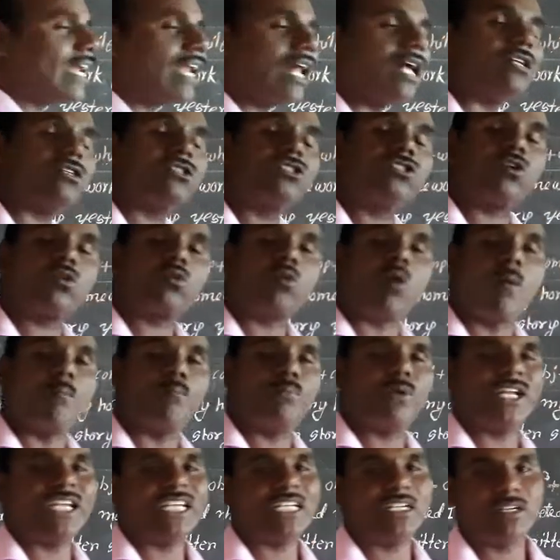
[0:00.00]
and also
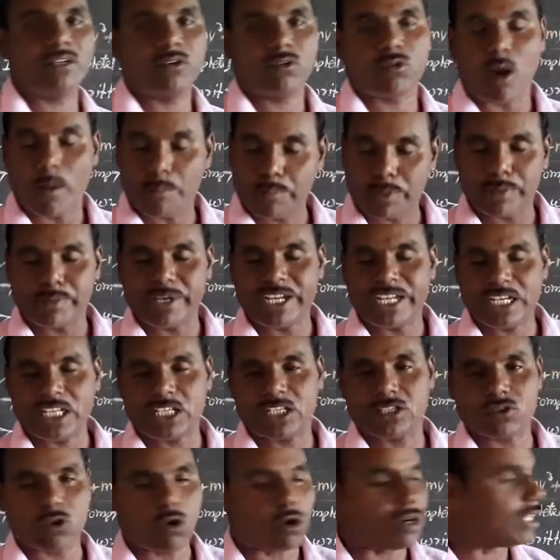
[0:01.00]
complement
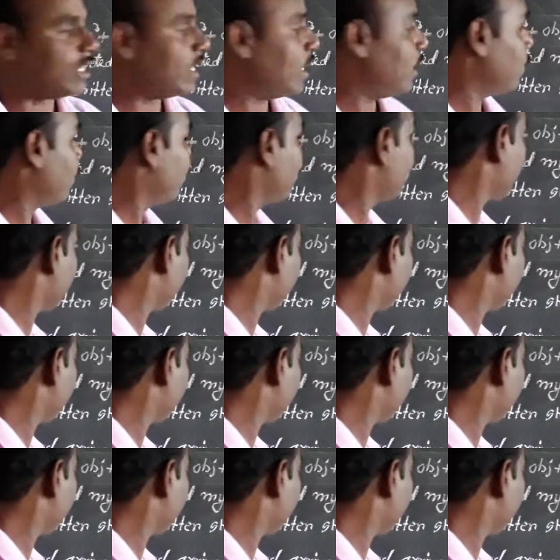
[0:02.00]
is not there.